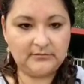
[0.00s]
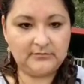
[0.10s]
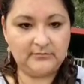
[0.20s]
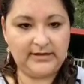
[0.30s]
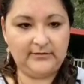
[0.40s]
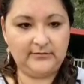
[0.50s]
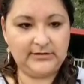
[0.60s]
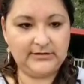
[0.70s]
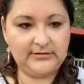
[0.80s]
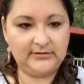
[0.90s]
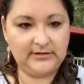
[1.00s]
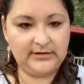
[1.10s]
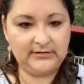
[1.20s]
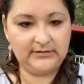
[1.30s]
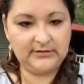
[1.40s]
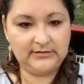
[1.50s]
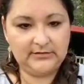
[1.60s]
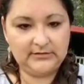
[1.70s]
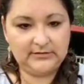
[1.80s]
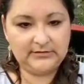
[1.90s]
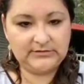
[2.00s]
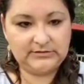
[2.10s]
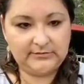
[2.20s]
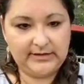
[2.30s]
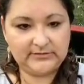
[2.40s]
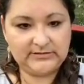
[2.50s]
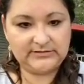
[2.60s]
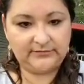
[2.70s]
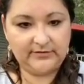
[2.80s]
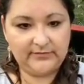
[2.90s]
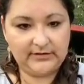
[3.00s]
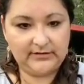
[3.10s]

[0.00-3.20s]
Wait, what did it, okay. 2 ounces for every...